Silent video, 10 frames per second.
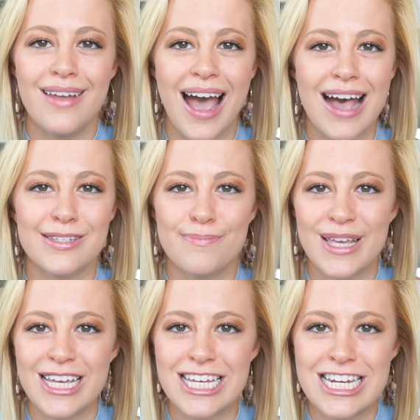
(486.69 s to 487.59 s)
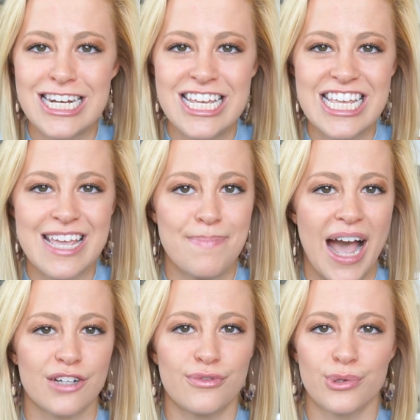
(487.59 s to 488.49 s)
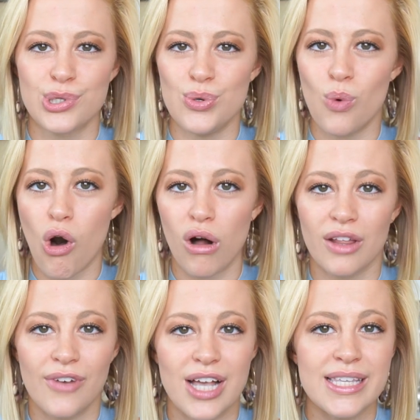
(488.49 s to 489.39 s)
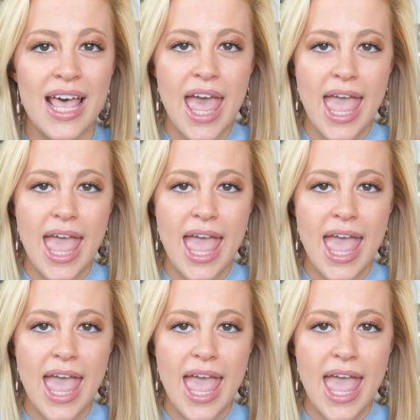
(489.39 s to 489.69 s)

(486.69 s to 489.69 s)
has been impactful to all of us